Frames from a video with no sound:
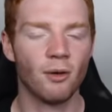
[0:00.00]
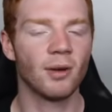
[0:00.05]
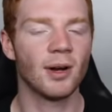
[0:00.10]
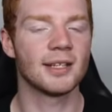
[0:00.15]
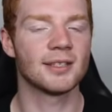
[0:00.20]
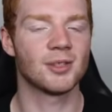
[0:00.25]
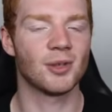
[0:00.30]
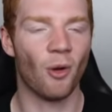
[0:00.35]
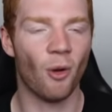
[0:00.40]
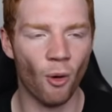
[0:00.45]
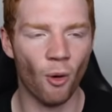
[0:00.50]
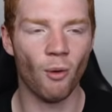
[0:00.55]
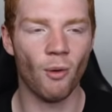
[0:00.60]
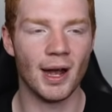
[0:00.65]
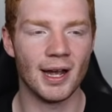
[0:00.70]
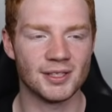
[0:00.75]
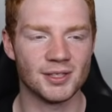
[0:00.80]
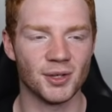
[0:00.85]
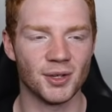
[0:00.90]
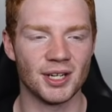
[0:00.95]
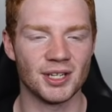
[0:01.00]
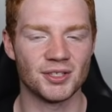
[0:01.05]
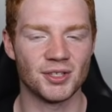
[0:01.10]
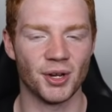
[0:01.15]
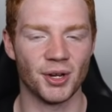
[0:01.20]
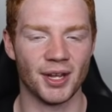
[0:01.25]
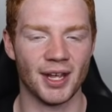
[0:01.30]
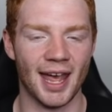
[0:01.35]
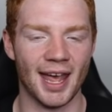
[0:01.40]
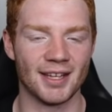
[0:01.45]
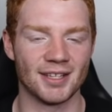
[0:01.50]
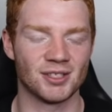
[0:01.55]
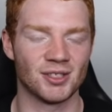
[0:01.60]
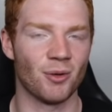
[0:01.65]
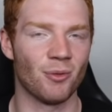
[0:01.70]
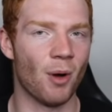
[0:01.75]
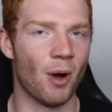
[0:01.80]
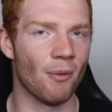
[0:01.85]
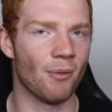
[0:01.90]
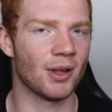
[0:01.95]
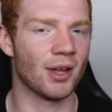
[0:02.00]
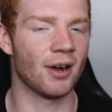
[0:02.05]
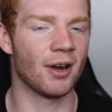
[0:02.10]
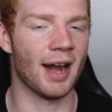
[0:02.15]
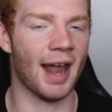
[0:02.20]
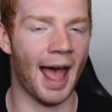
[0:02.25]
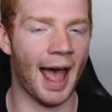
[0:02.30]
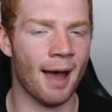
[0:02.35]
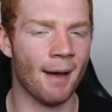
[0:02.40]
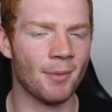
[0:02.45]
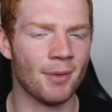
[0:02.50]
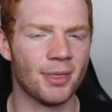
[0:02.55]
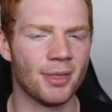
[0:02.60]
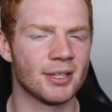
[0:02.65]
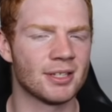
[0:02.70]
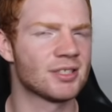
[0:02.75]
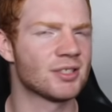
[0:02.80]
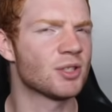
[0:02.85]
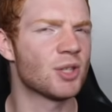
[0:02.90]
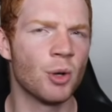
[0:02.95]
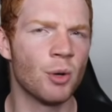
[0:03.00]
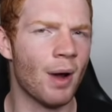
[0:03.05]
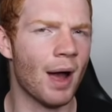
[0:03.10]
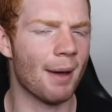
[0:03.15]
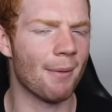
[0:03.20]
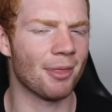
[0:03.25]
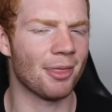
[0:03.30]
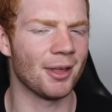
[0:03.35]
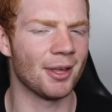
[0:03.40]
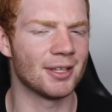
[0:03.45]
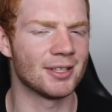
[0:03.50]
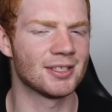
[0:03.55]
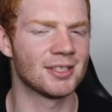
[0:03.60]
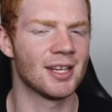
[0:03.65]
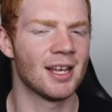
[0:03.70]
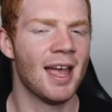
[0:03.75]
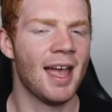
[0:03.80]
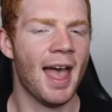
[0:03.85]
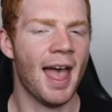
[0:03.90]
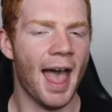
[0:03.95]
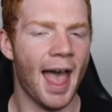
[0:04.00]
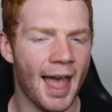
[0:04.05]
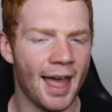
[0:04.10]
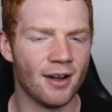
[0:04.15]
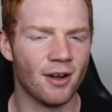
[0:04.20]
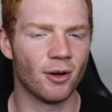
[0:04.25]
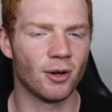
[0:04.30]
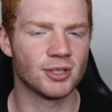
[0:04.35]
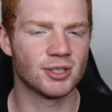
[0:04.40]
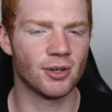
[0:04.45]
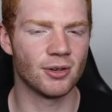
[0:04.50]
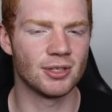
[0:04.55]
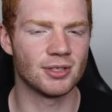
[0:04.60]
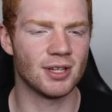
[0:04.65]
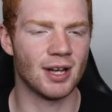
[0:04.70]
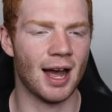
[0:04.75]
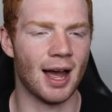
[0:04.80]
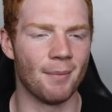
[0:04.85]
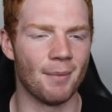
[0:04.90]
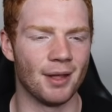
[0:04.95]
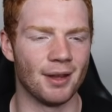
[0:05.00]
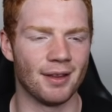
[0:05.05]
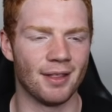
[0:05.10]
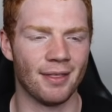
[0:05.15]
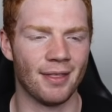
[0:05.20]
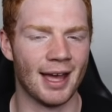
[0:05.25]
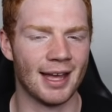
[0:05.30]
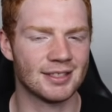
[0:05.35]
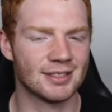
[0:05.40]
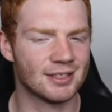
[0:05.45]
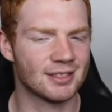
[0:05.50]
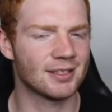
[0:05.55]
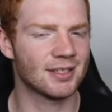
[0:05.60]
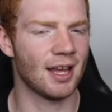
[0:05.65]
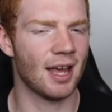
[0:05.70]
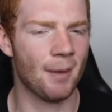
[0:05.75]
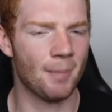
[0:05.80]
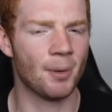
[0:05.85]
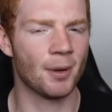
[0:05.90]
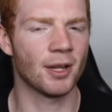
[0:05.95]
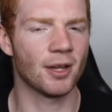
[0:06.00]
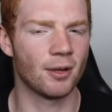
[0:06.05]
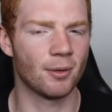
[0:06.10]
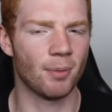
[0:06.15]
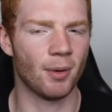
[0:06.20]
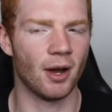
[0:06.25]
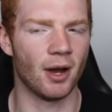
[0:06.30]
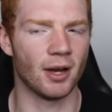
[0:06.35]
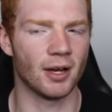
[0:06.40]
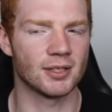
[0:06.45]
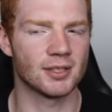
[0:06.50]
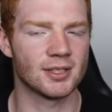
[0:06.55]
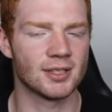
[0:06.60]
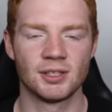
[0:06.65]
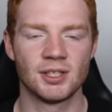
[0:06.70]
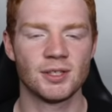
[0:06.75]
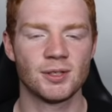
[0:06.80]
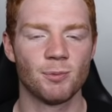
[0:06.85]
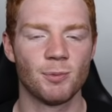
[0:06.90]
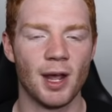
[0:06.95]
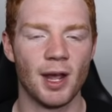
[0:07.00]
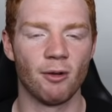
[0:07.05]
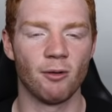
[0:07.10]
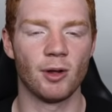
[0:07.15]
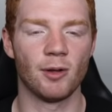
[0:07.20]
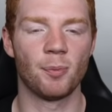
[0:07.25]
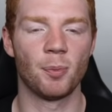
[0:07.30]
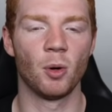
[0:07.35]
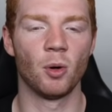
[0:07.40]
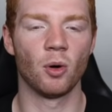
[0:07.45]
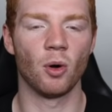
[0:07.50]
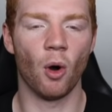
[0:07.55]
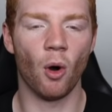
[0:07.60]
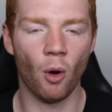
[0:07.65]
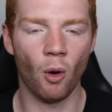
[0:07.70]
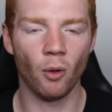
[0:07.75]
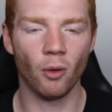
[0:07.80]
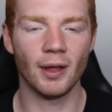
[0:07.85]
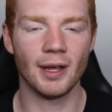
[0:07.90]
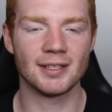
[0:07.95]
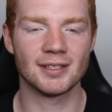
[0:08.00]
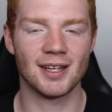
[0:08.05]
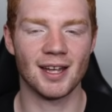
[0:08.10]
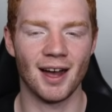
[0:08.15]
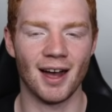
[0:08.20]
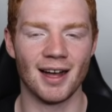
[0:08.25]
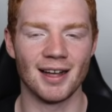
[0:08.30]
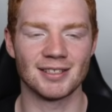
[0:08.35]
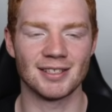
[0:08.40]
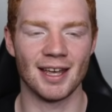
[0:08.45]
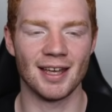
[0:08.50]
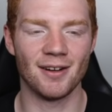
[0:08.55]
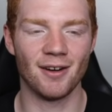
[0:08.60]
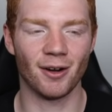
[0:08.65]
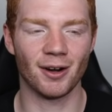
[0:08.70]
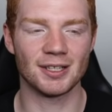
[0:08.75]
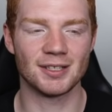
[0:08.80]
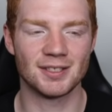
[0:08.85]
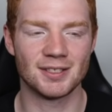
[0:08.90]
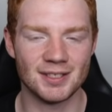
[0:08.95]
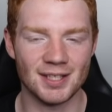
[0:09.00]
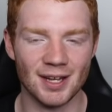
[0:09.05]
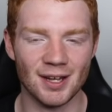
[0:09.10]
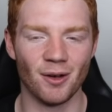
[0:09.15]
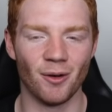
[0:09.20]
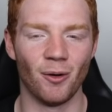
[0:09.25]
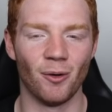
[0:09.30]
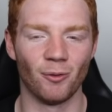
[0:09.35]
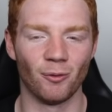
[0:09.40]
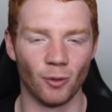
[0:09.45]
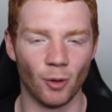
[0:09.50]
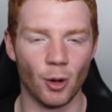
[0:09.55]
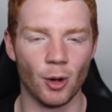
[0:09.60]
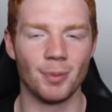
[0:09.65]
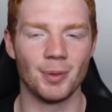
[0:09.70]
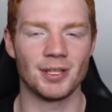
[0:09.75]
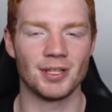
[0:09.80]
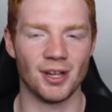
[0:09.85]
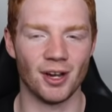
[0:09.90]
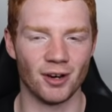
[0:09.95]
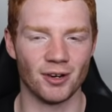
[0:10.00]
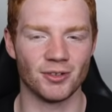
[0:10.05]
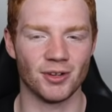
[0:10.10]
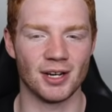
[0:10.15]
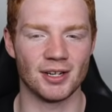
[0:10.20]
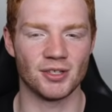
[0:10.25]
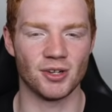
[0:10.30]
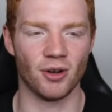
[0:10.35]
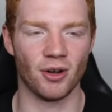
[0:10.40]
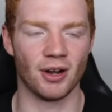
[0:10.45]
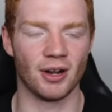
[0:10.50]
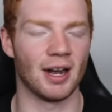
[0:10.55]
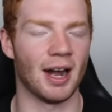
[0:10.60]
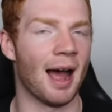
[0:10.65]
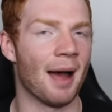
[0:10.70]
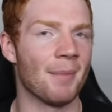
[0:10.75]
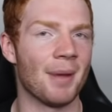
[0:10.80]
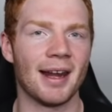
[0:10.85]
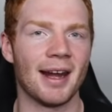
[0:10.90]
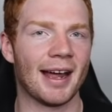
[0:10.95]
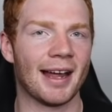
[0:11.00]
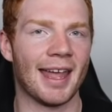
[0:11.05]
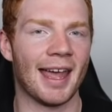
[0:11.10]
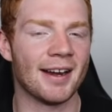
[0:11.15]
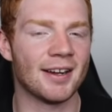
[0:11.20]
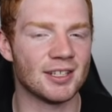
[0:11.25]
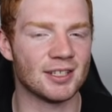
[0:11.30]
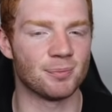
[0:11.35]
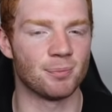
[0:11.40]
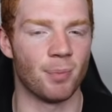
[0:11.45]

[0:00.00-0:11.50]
Redd's always good in 2K. So what? We got an Amethyst, two Amethysts, and also a Diamond. That's a pretty good box. Just weird, we've pulled all these cards and not a single Ruby DeAndre Jordan. I mean, I can just